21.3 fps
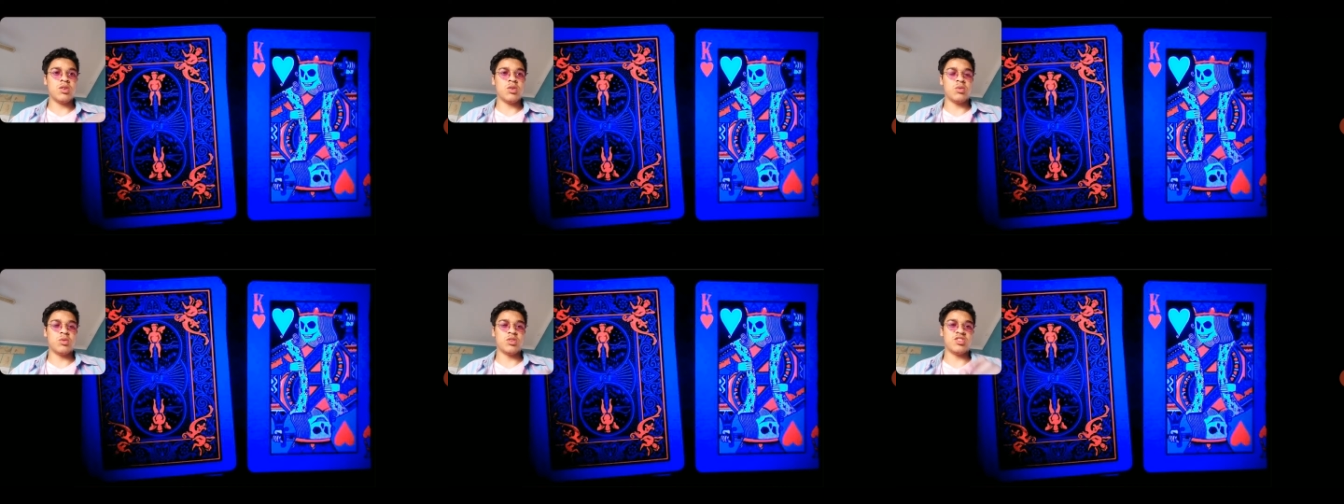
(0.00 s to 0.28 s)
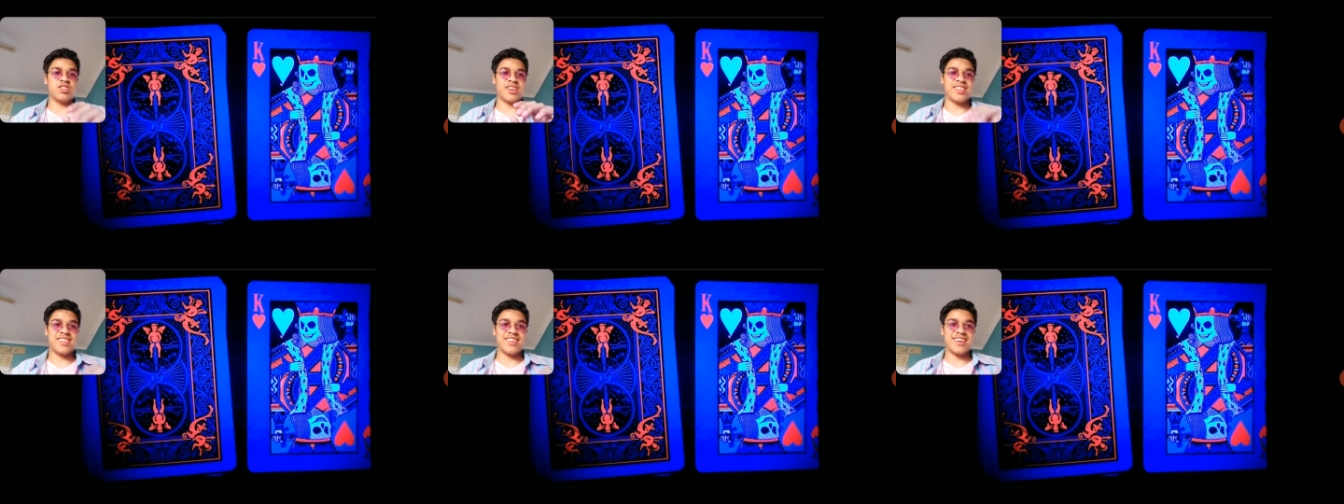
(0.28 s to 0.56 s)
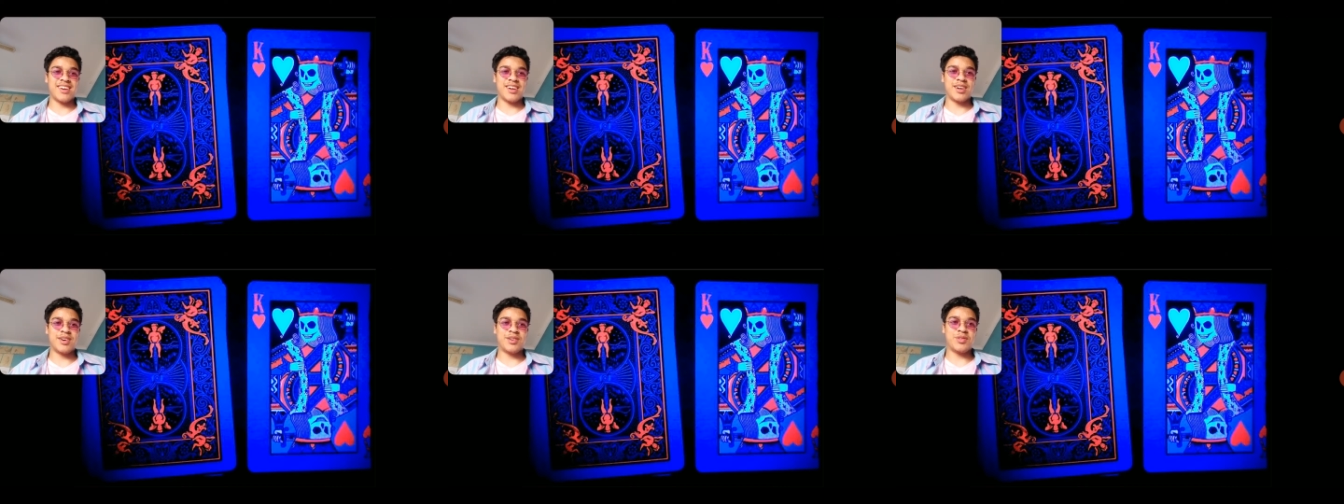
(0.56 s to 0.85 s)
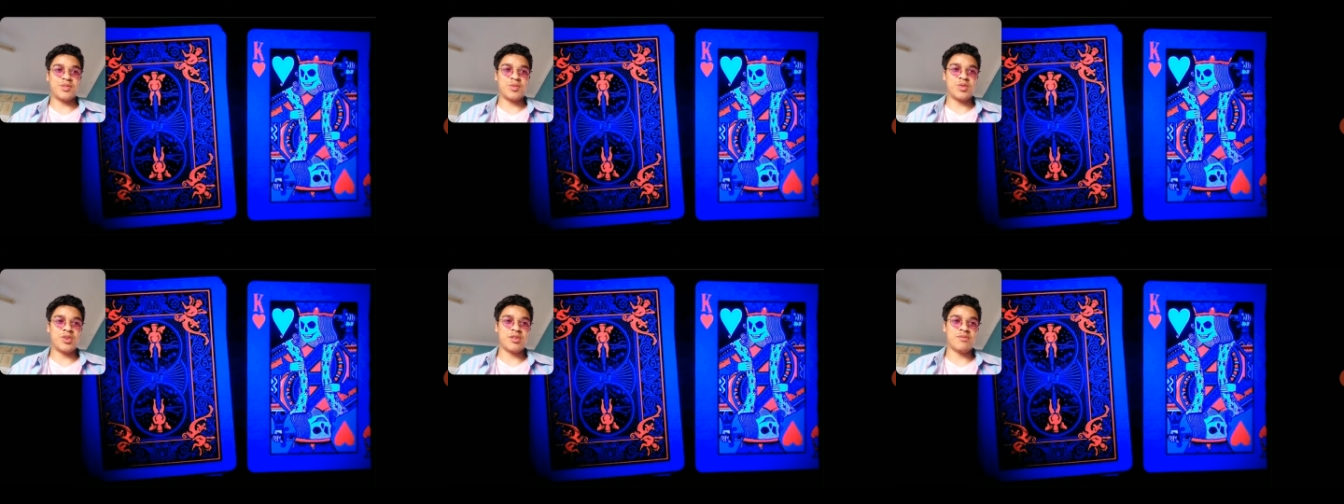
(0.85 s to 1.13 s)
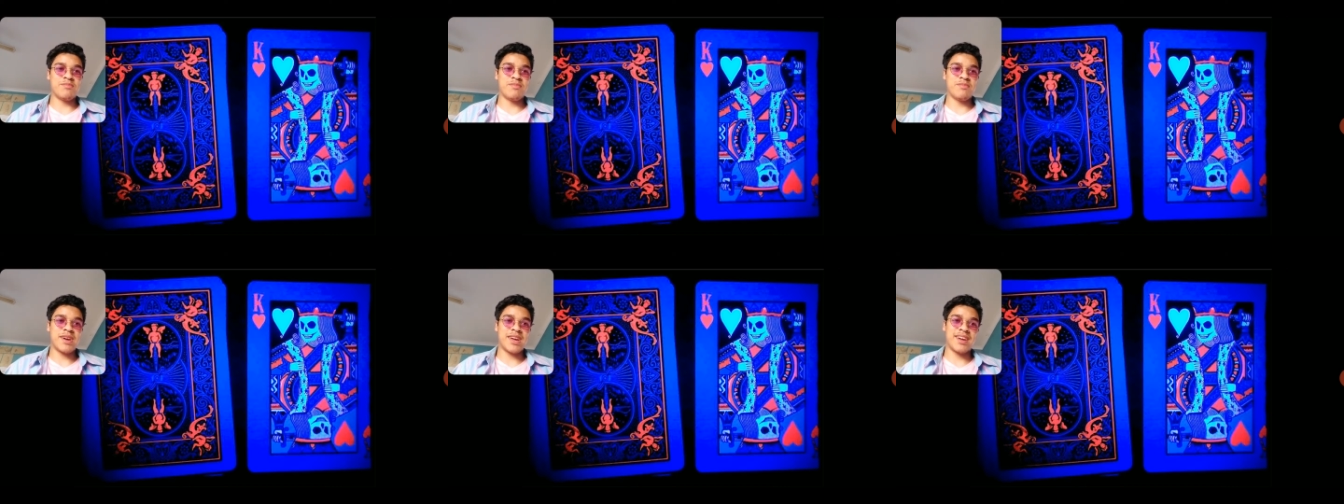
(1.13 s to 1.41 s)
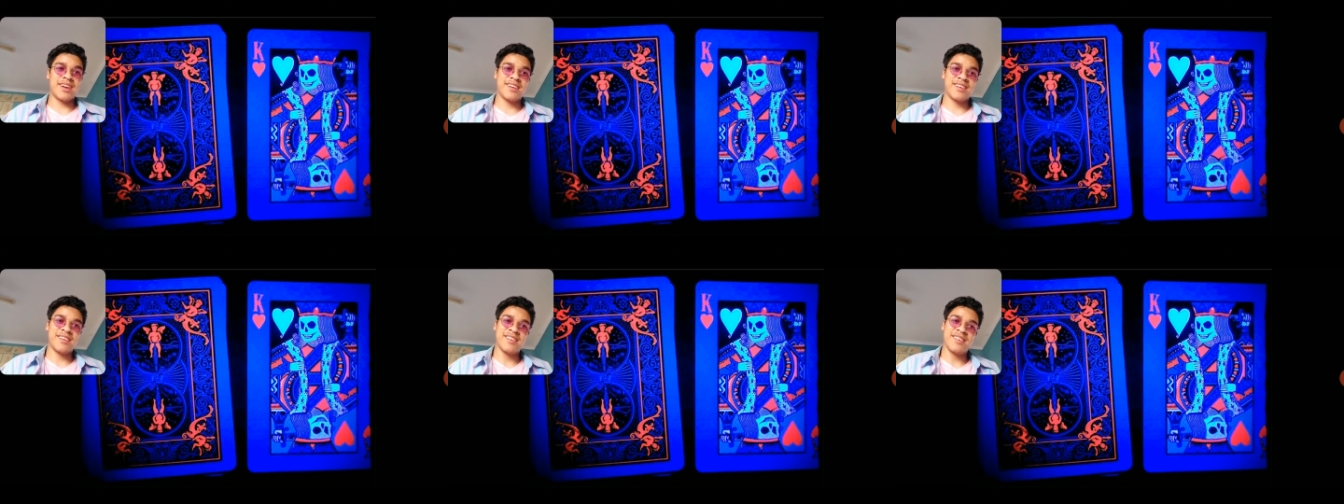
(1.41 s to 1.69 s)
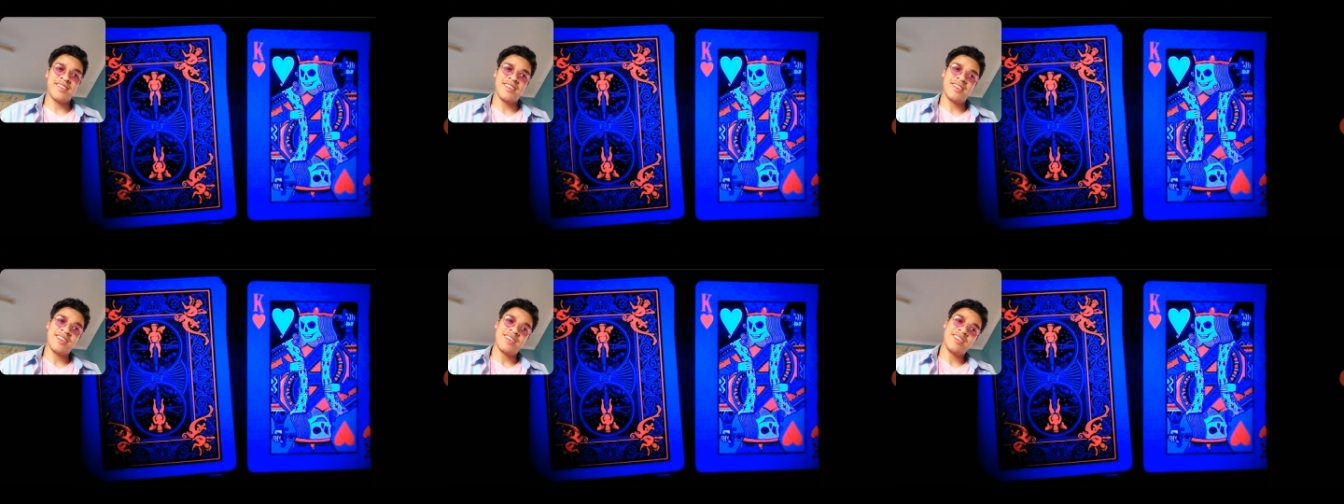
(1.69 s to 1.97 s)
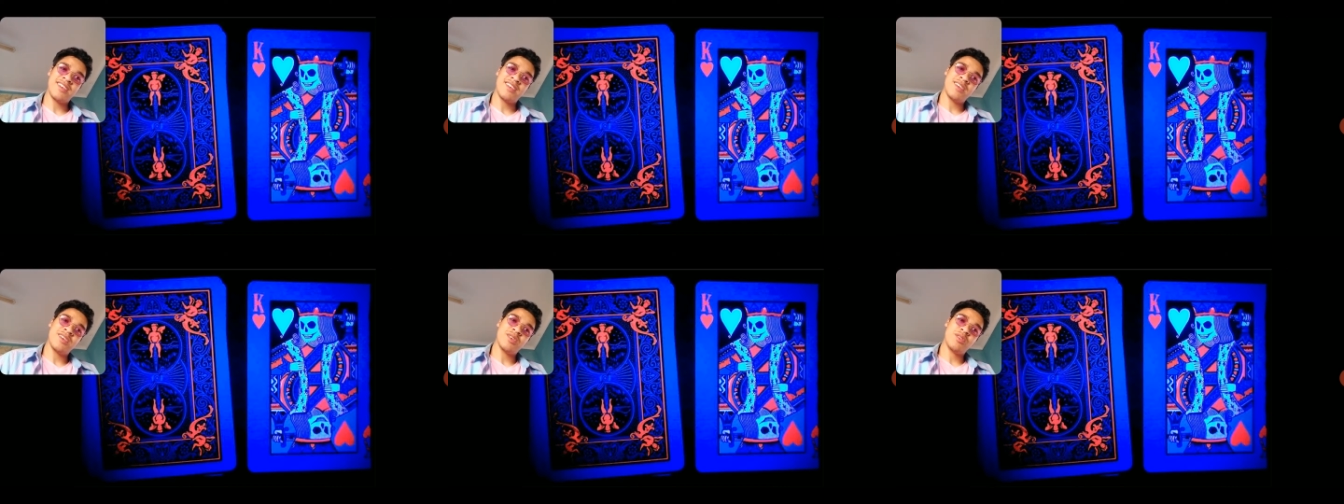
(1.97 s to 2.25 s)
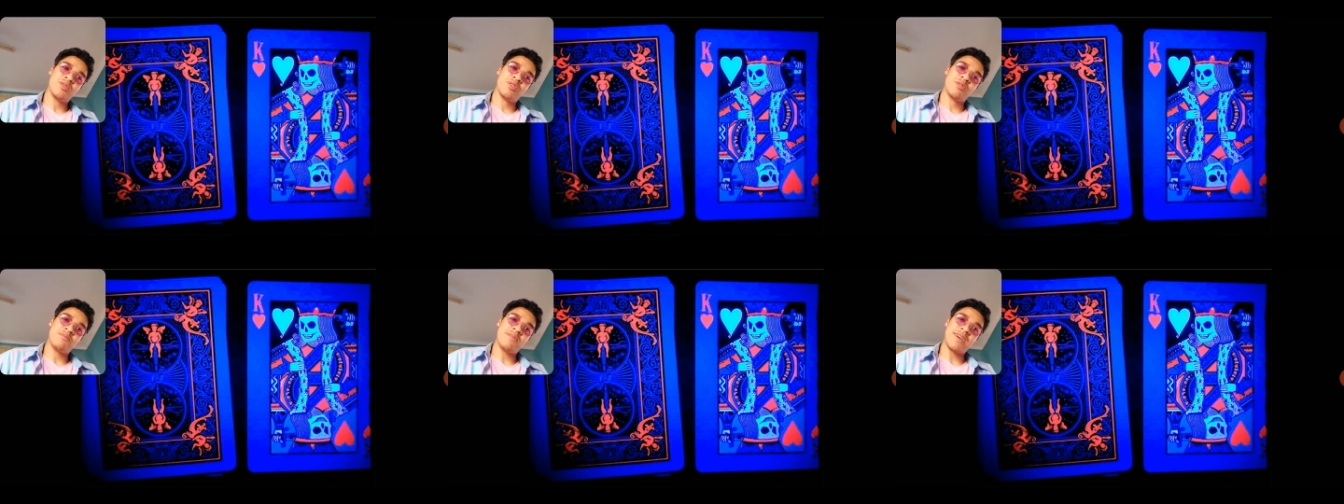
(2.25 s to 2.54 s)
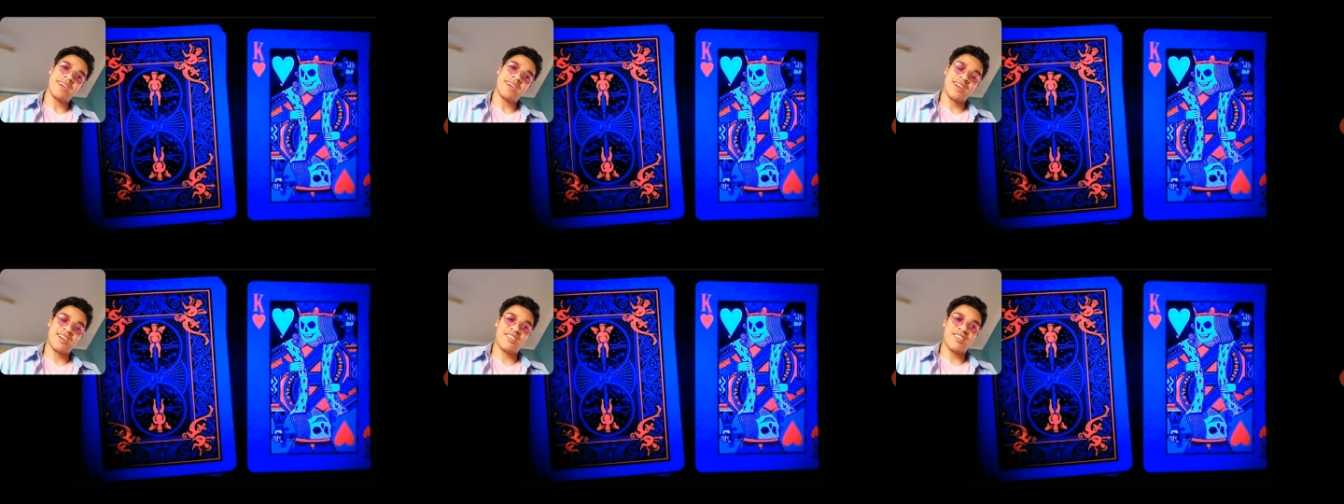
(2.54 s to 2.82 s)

which I think would make a